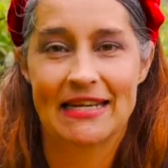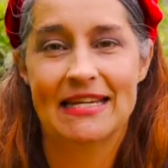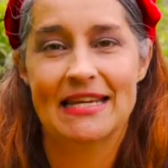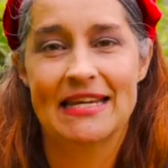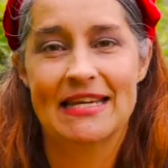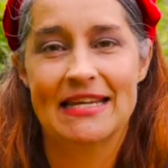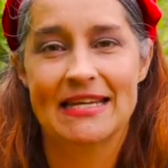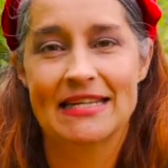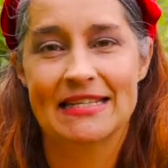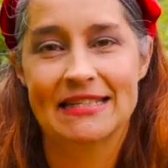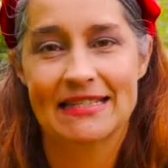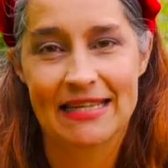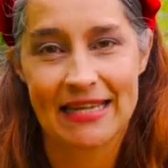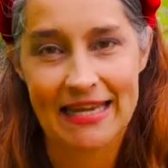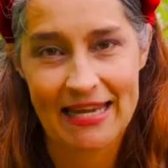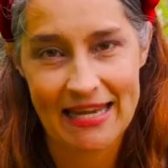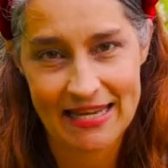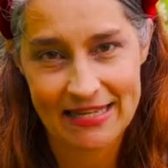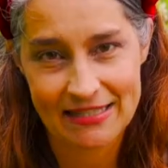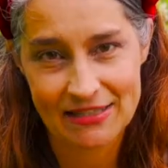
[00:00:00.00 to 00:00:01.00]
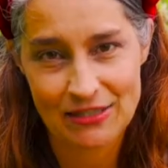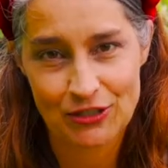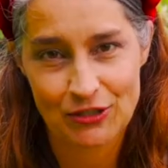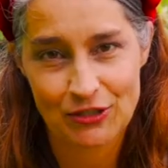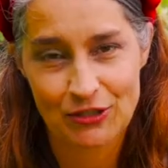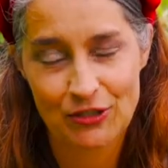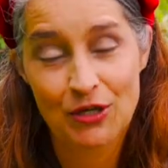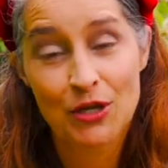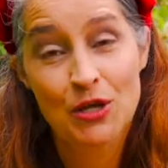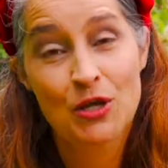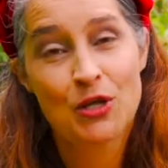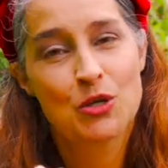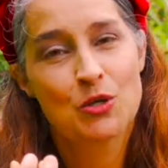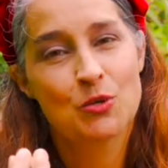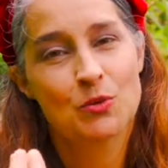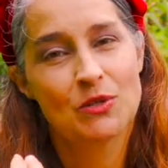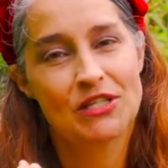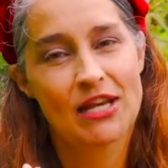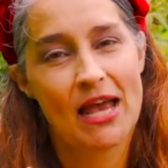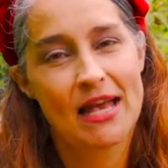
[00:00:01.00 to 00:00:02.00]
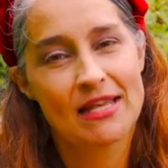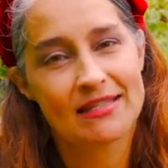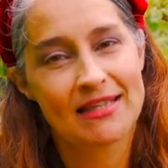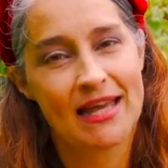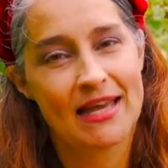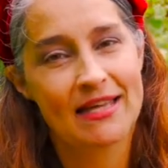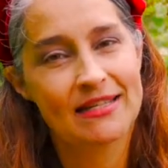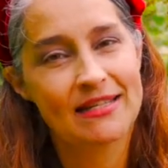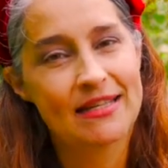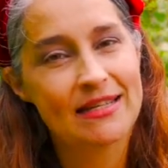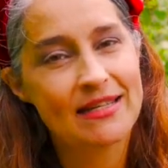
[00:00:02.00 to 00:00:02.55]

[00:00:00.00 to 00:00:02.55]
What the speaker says: And he is a Cancer, which has that